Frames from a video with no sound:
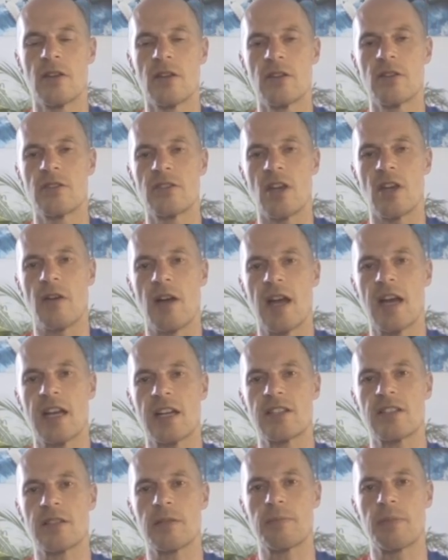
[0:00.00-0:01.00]
So
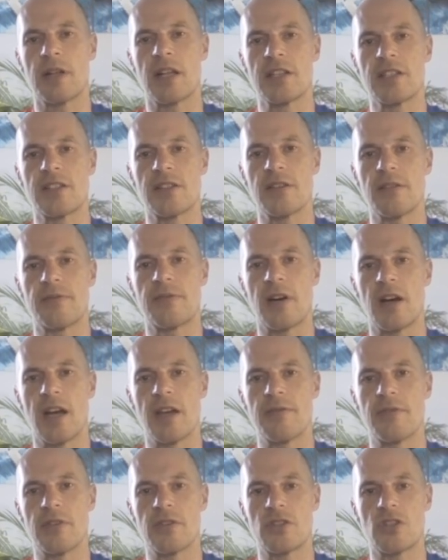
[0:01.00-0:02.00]
x plus
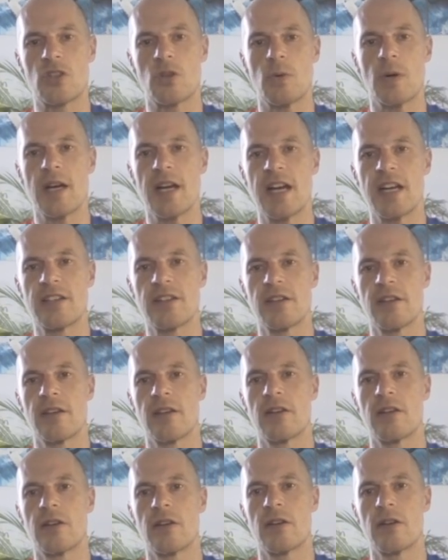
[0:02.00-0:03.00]
5 squared,
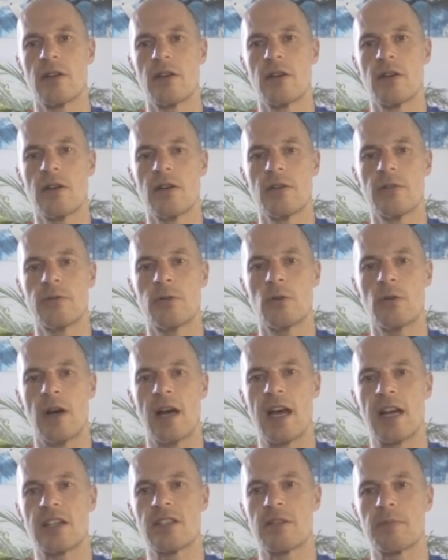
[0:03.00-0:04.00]

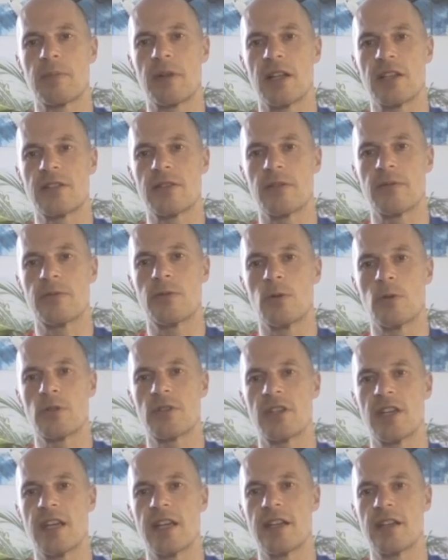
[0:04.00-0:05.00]
4x plus
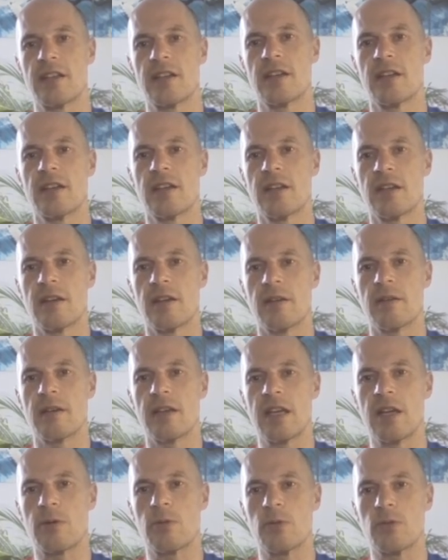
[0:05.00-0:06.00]
14
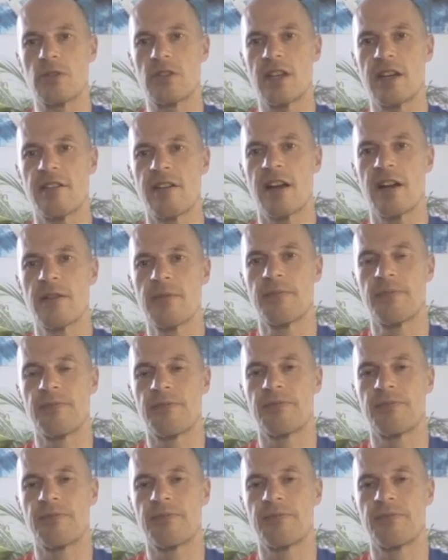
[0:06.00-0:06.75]
equals 0.